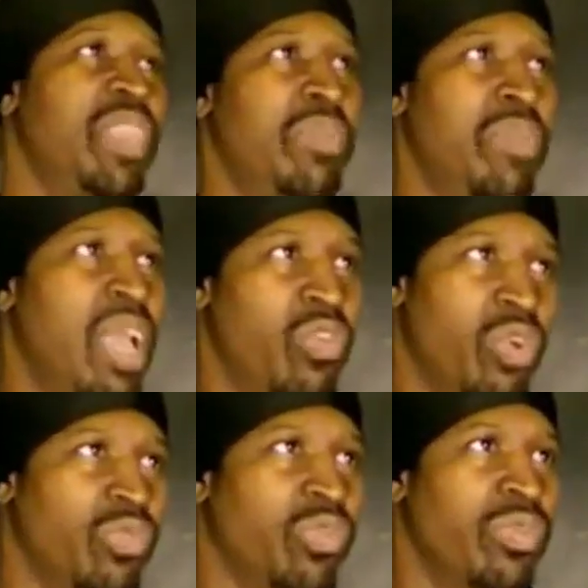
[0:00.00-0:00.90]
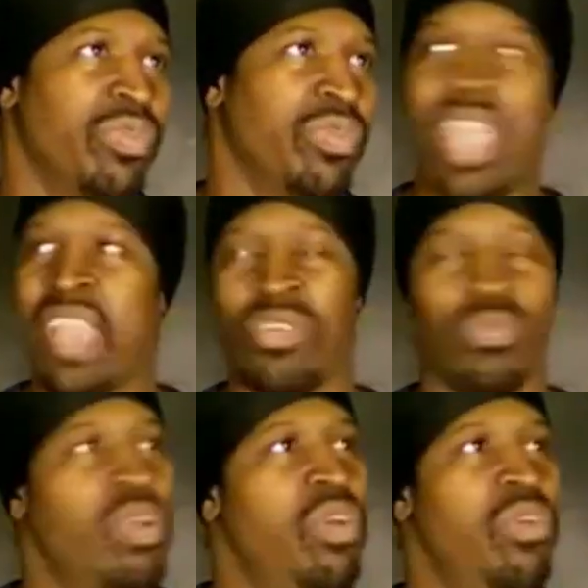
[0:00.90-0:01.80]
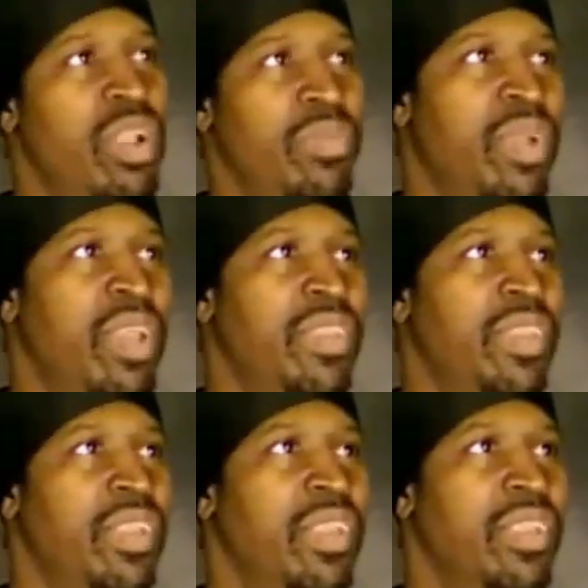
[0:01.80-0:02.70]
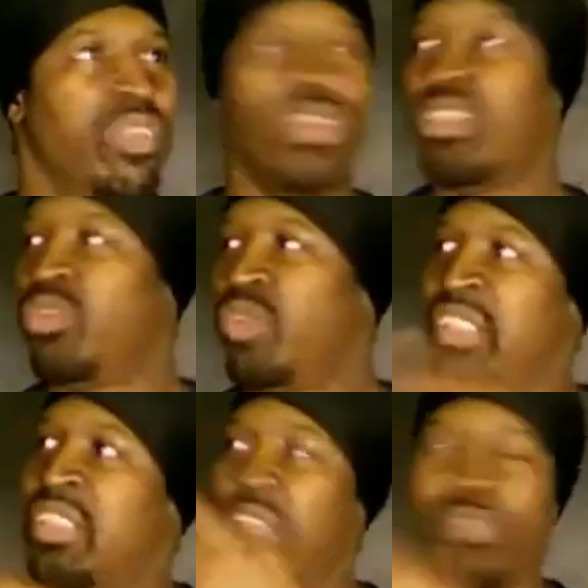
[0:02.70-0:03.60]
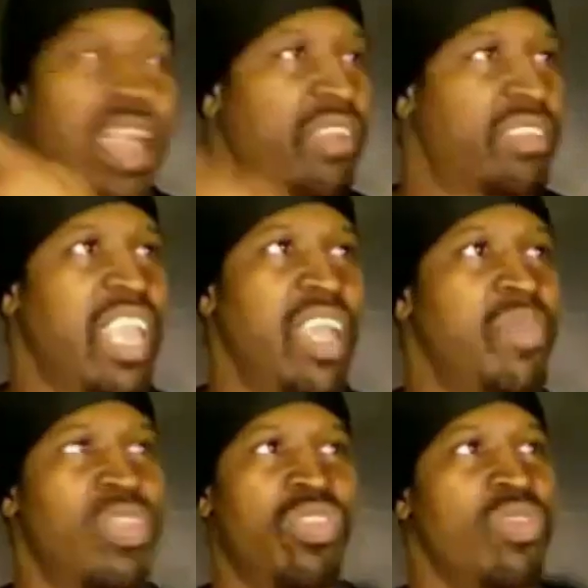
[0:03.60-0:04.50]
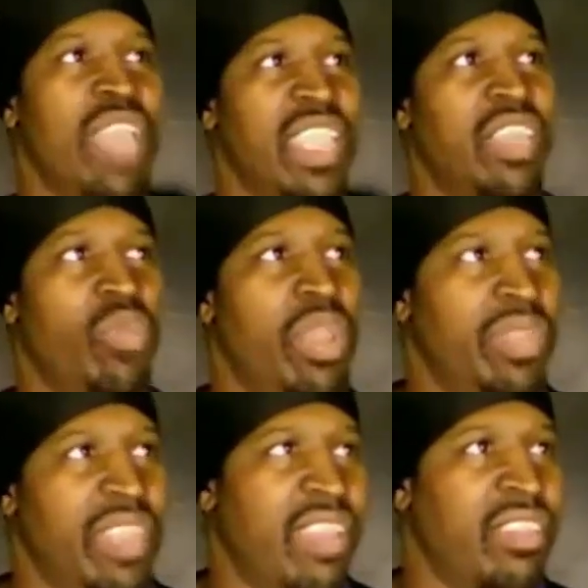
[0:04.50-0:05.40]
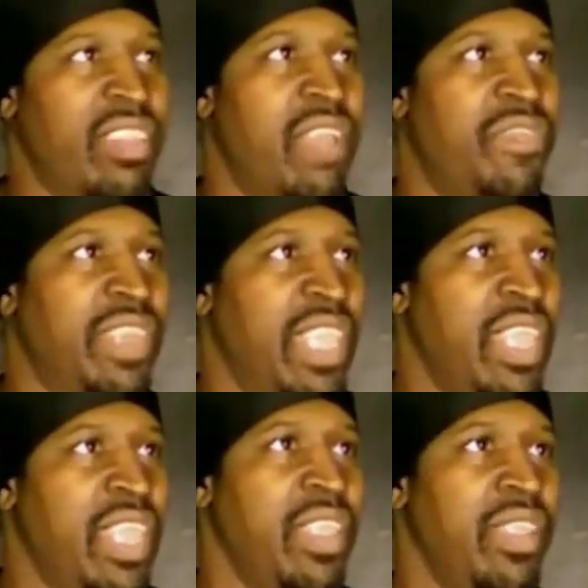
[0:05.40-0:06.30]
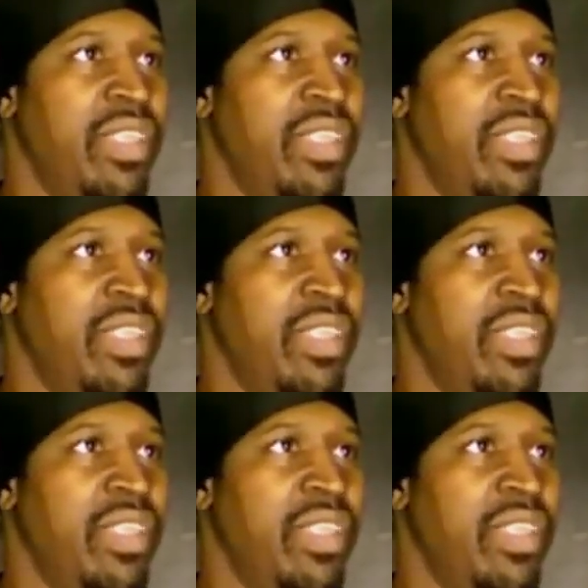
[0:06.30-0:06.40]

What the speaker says: me in my courtroom. You got the wrong one, brother. You can do that stuff out there, but you can't get away with that stuff in here.